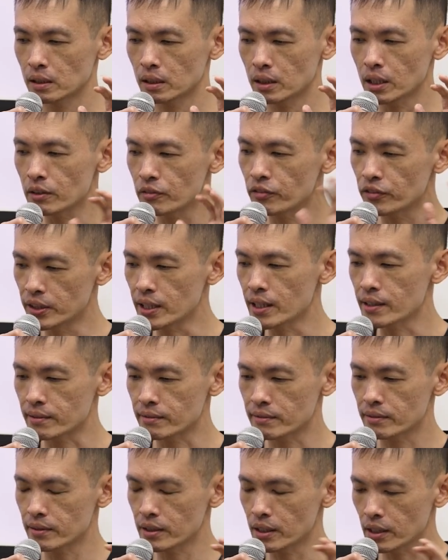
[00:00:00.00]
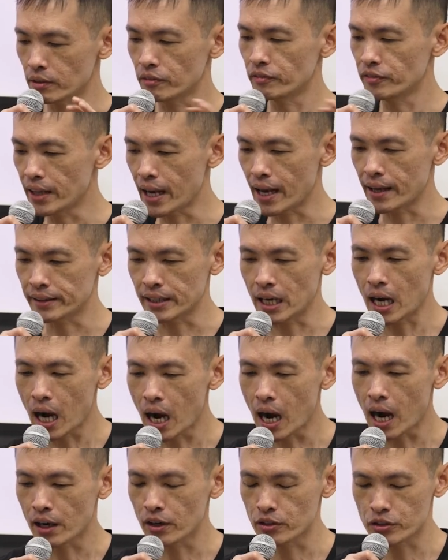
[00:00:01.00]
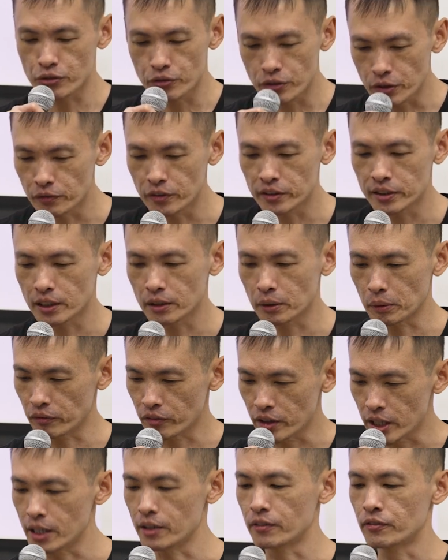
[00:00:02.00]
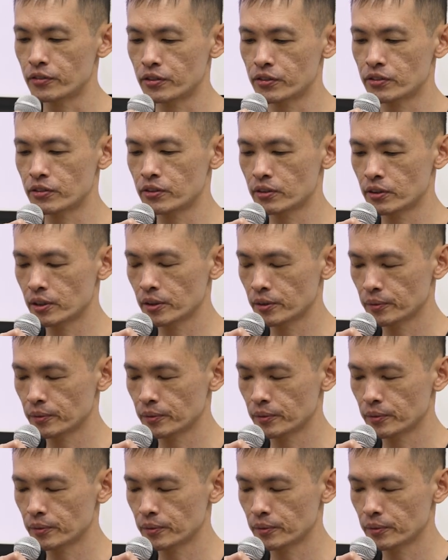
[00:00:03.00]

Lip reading: If this, if that, the heart is riveted with ifs.